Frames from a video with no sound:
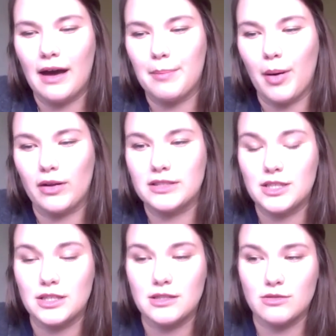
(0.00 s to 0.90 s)

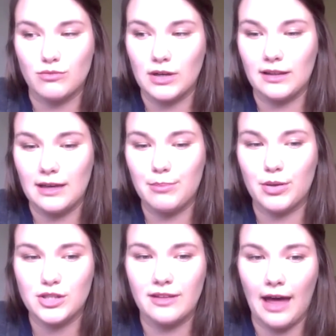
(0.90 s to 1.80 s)
politicians really
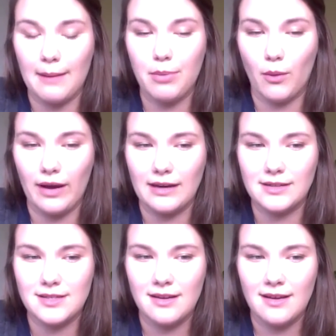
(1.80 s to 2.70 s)
pushing that
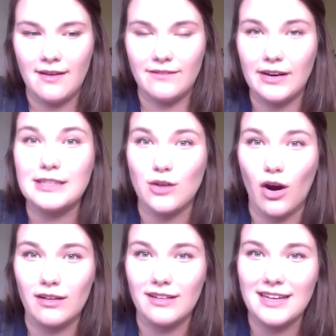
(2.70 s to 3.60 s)
point very
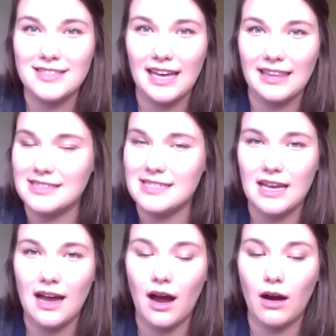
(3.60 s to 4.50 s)
strongly, saying this is
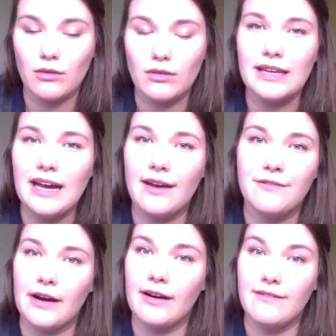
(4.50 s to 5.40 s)
a really
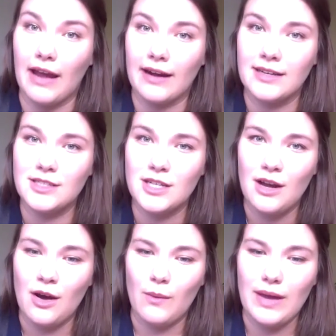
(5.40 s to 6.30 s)
unfair advantage.
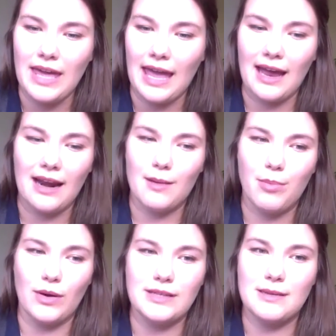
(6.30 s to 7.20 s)
We can't
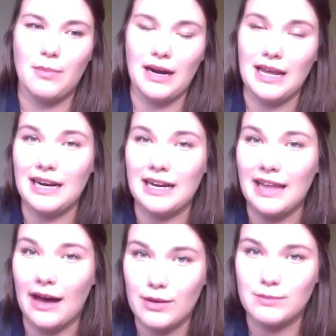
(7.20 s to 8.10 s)
appoint somebody and
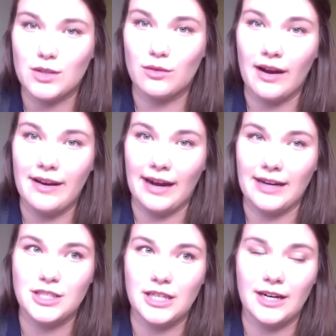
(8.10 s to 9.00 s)
allow them to run
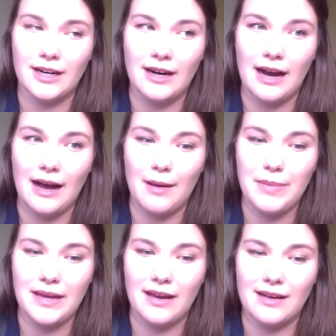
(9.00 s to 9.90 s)
next year
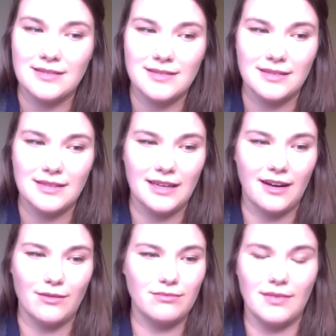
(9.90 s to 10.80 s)
because
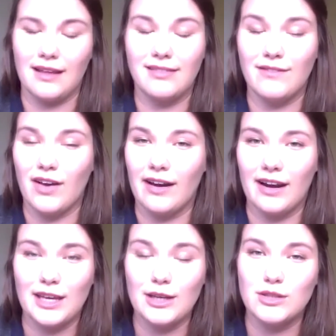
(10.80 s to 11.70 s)
they've got
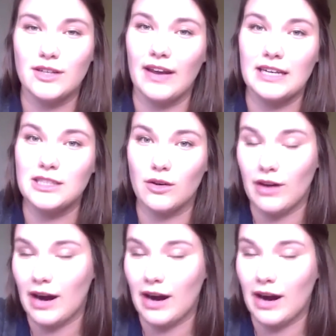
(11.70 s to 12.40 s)
a huge advantage over